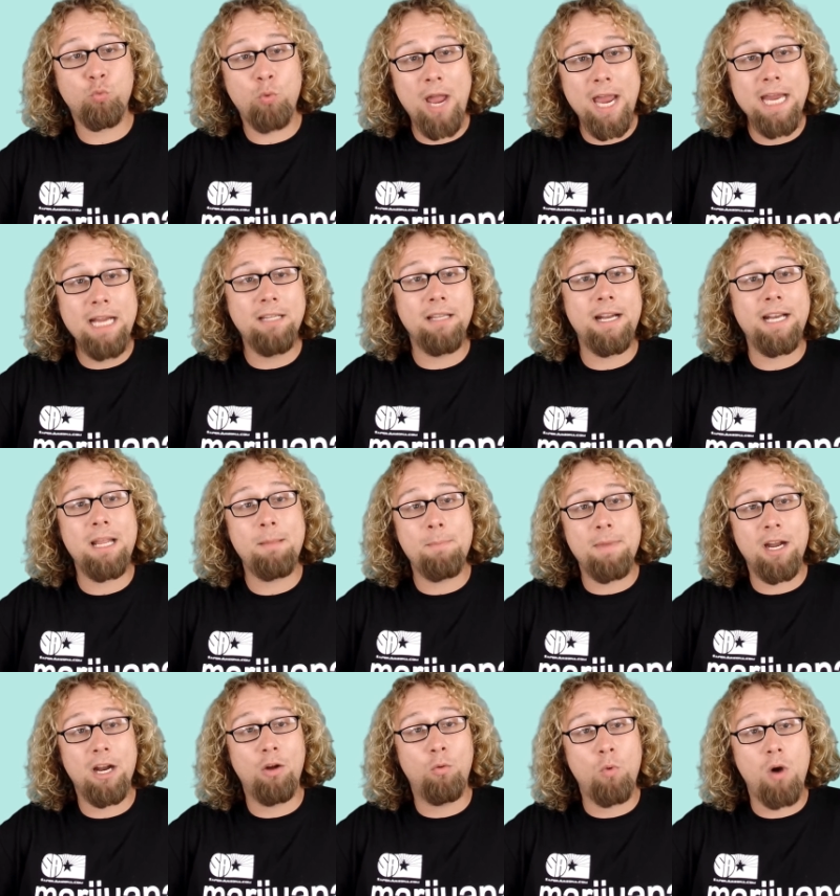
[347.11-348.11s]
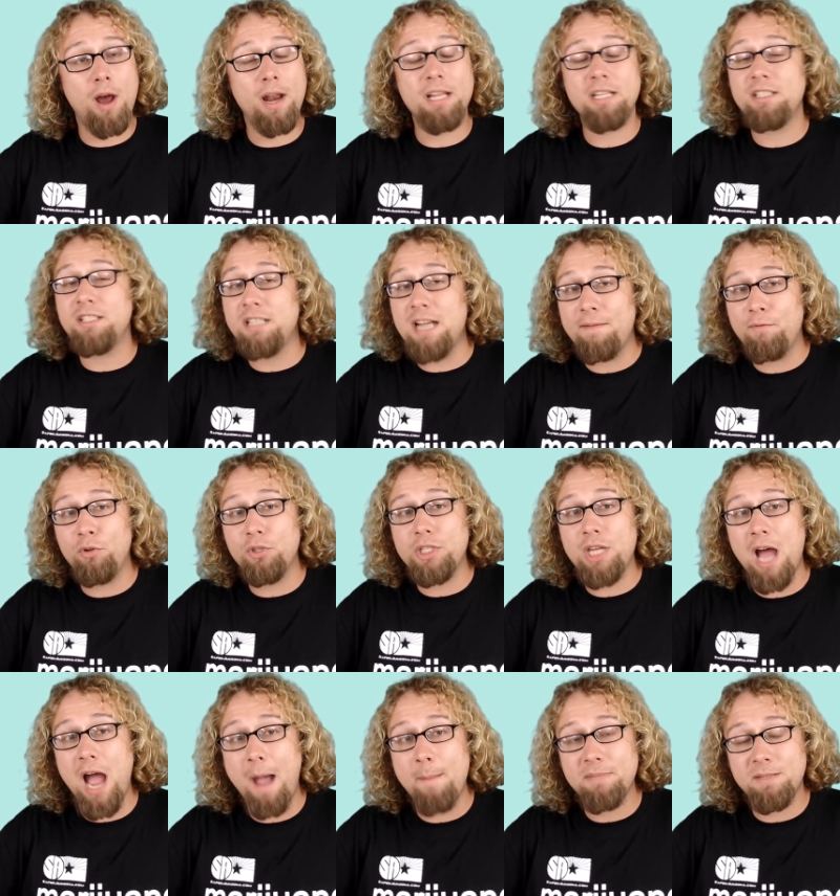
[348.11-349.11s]
regulating marijuana several
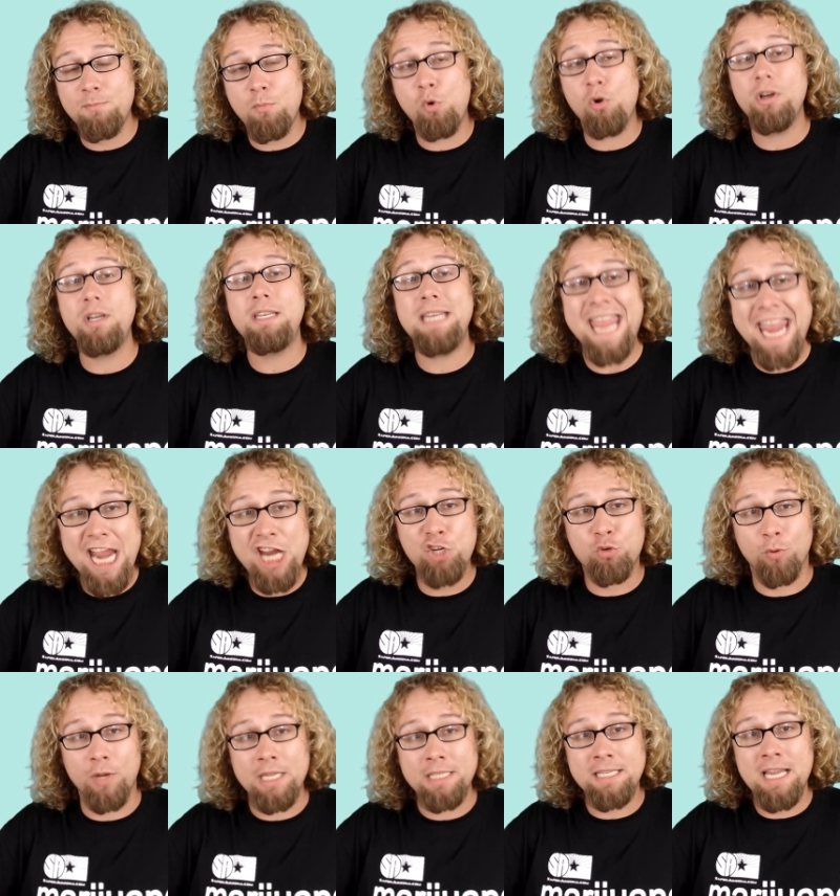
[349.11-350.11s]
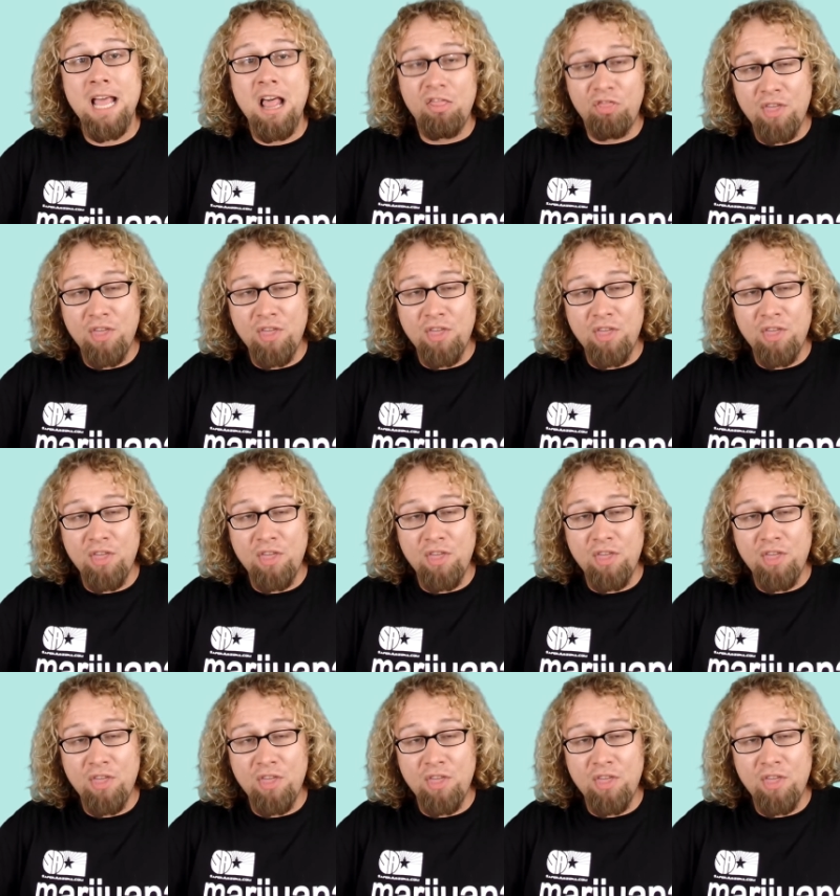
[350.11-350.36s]
times more dangerous